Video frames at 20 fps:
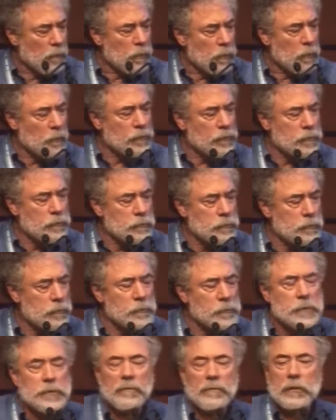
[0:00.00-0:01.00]
both in
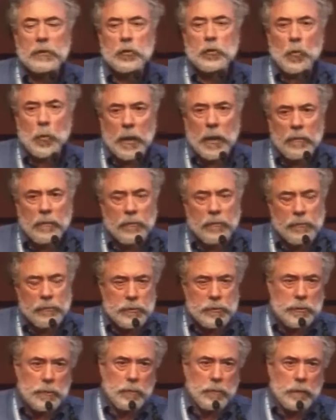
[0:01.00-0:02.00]
terms of its width,
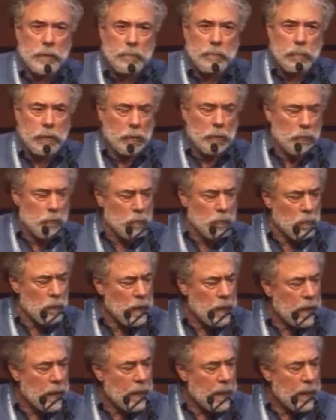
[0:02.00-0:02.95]
shown in blue,